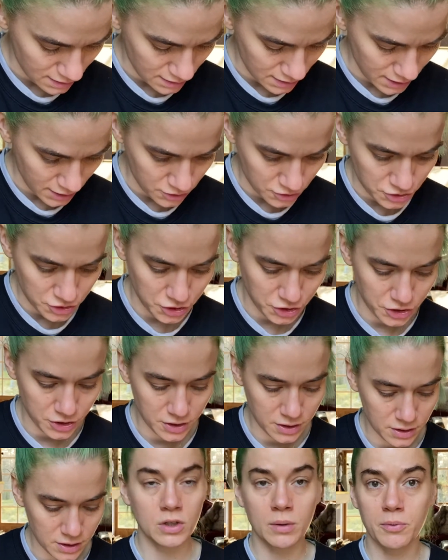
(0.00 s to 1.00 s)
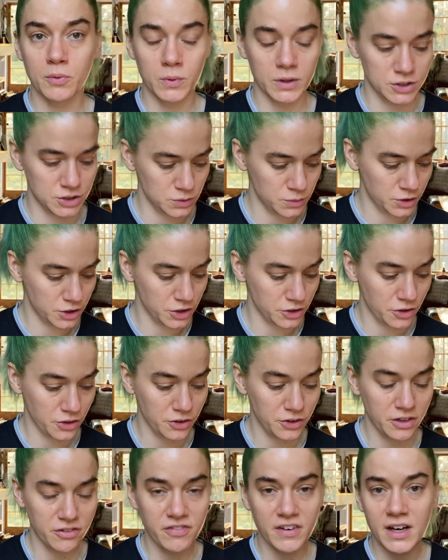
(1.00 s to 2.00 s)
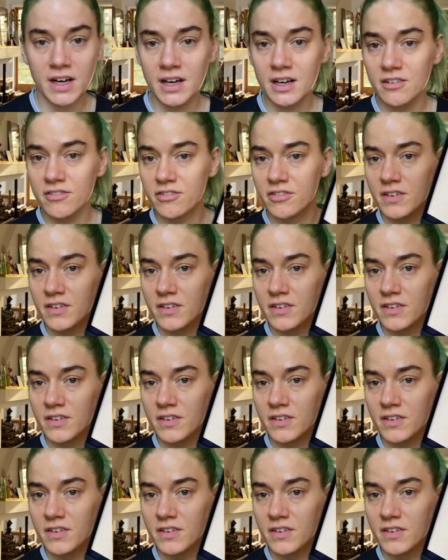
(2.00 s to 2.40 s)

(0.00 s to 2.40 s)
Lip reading: enter number 1 to 135.